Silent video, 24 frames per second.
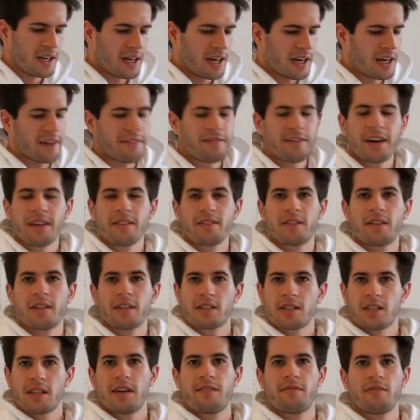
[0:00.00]
And I find
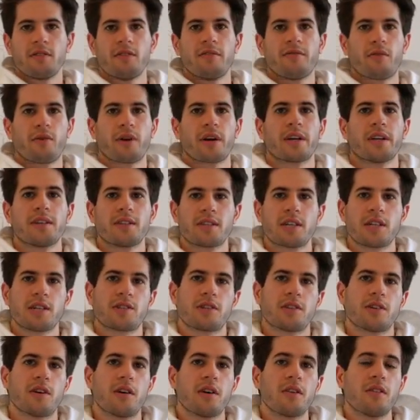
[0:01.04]
this level of
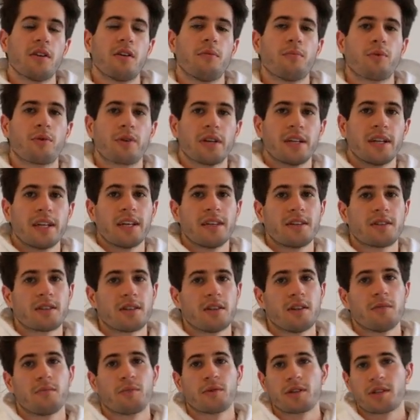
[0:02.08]
organization a lot more neat,
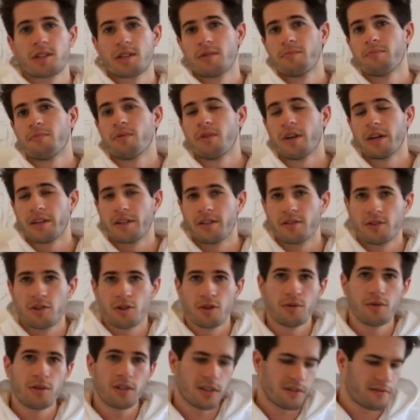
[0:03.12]
a lot more simple and
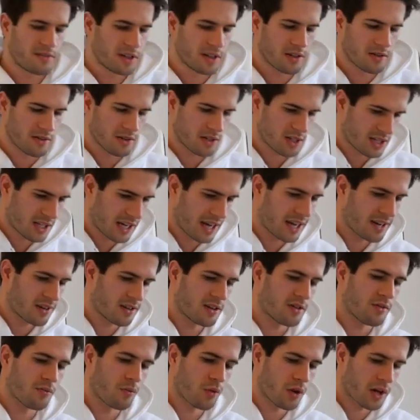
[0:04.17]
intuitive to understand
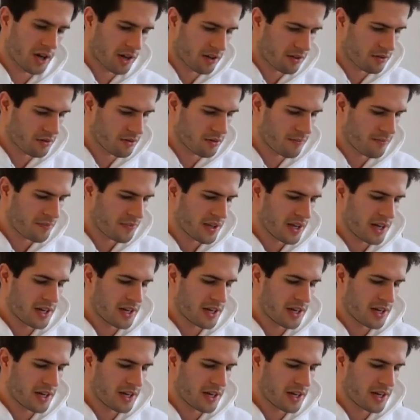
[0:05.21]
and work through.